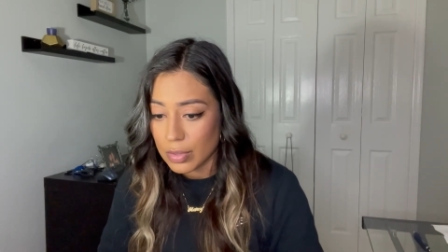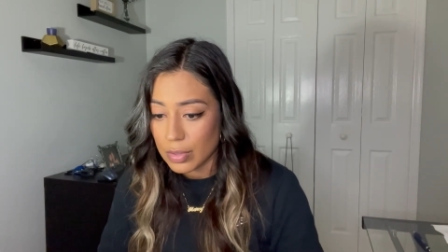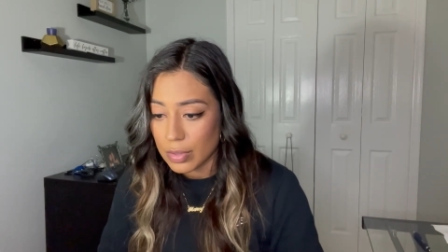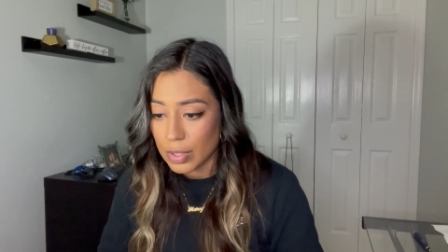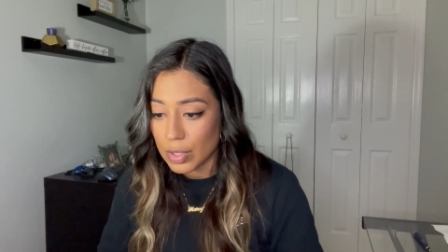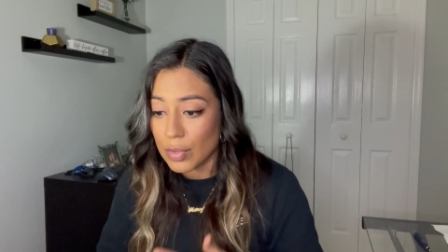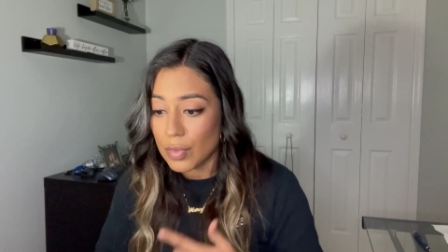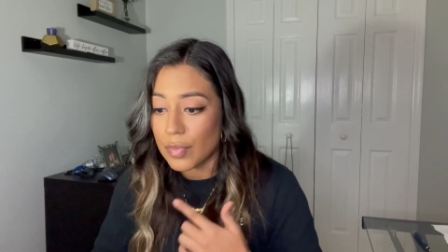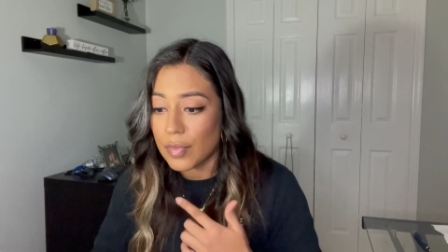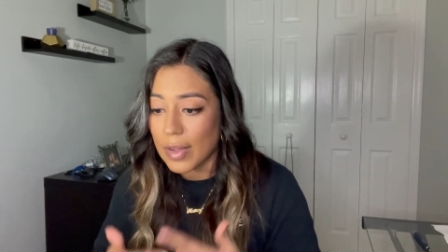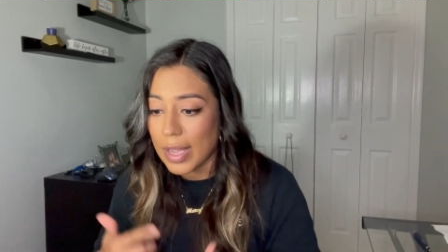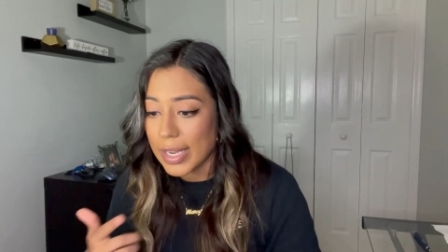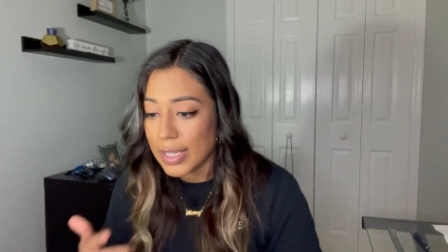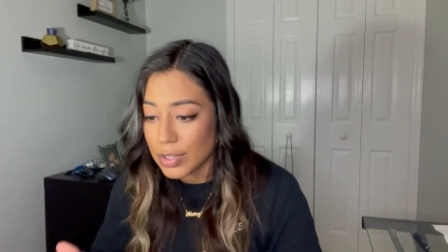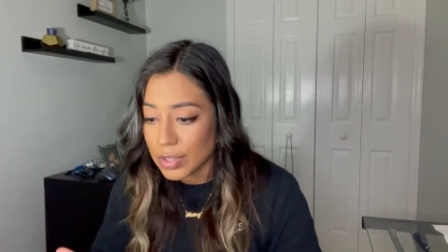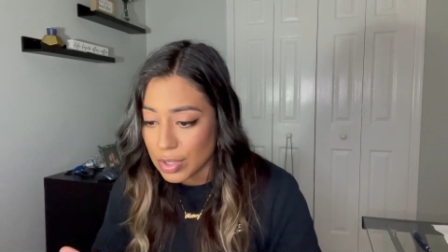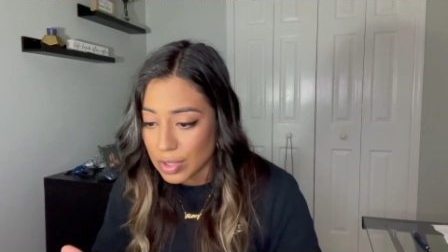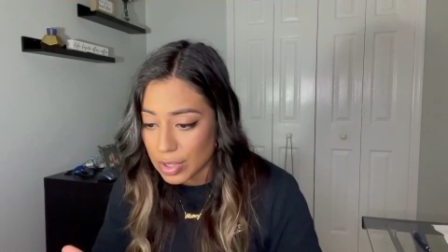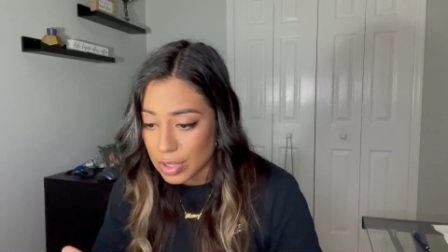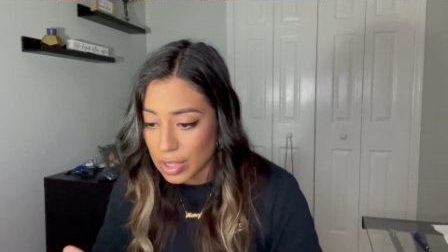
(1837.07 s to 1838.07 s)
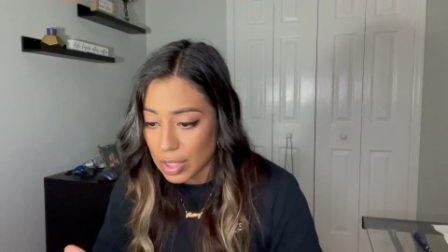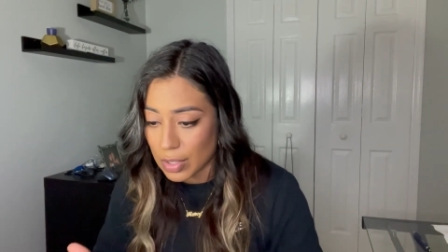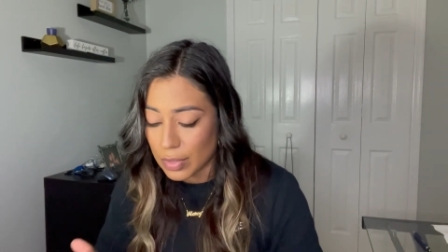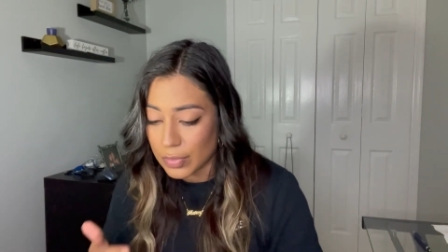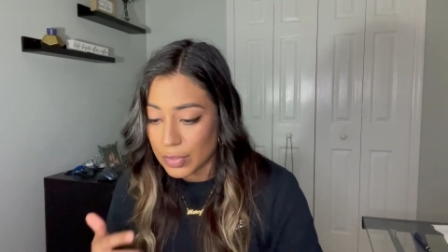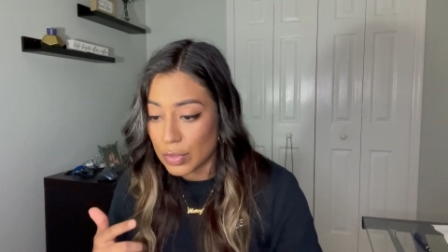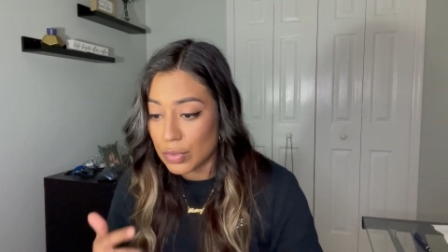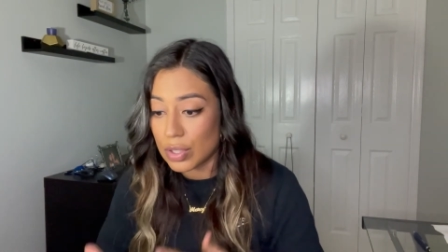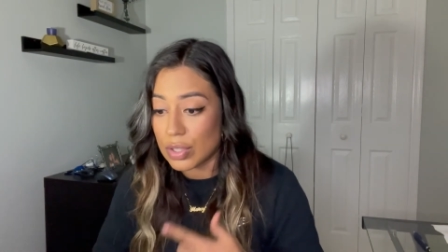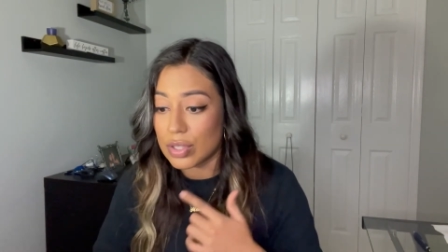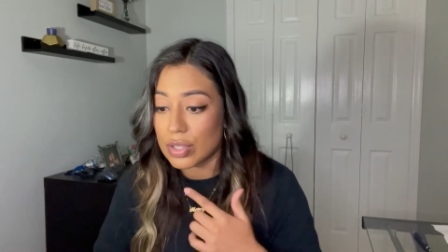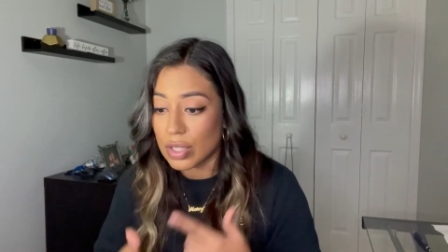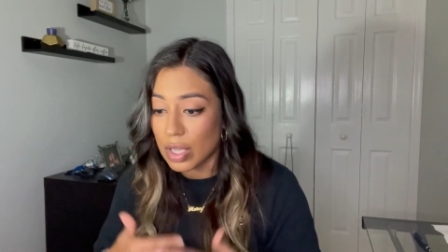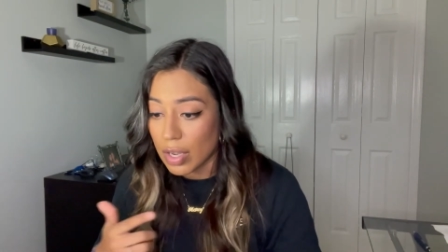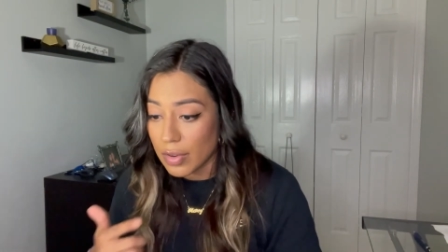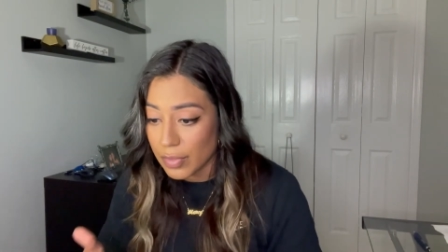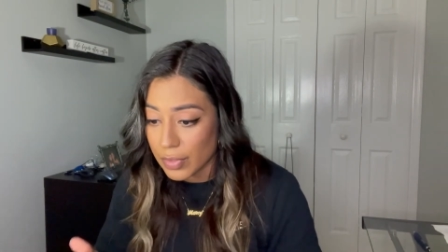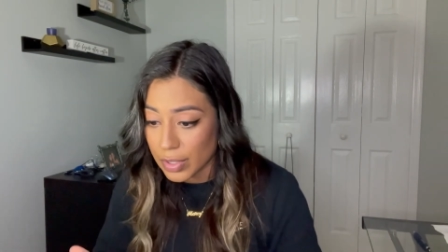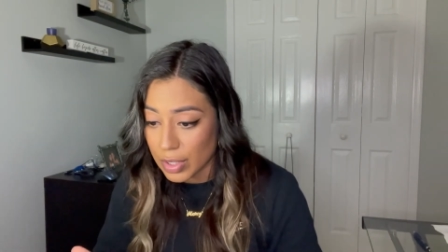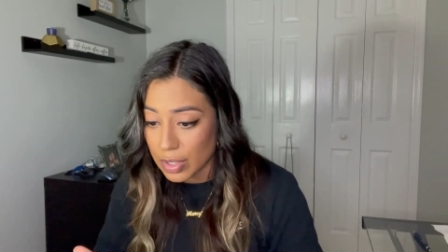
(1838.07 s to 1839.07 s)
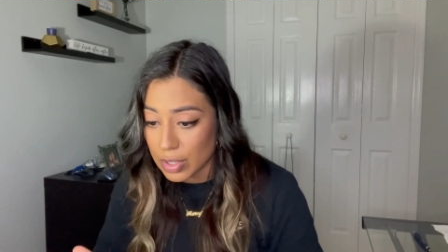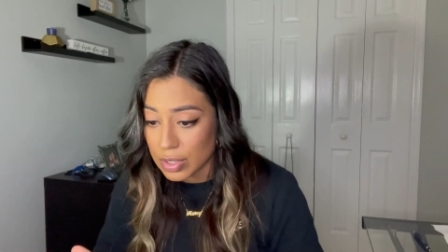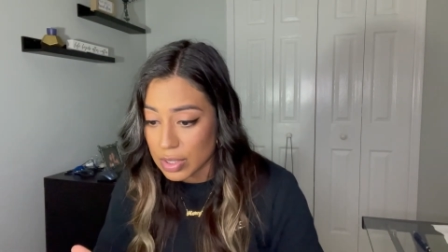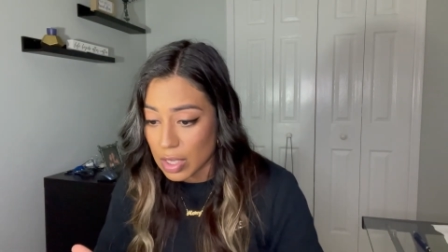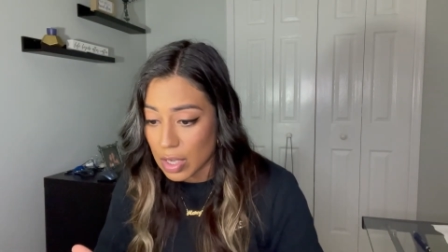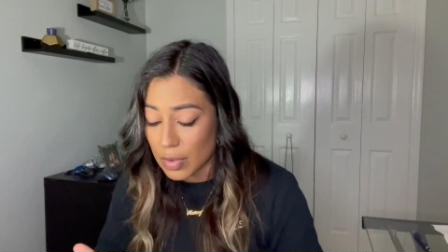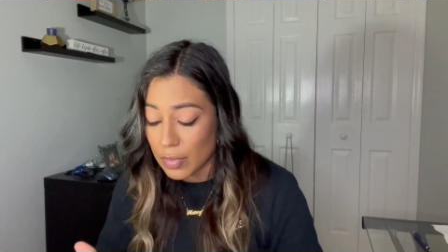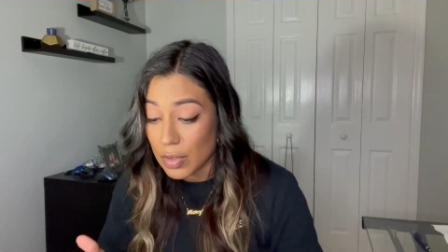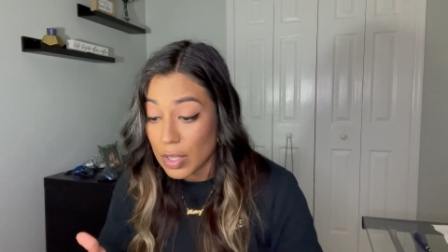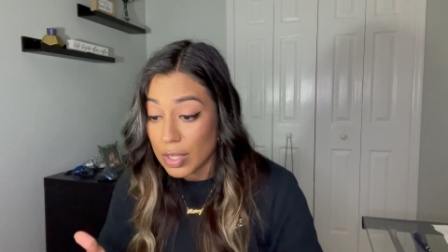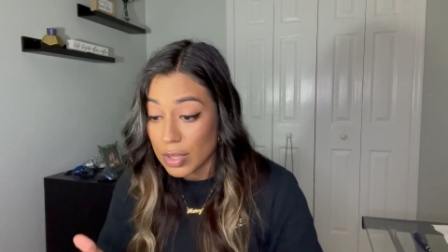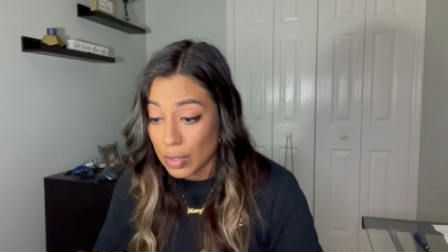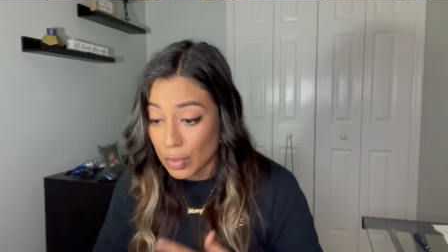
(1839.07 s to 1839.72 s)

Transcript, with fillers: You find yourself, you discover yourself.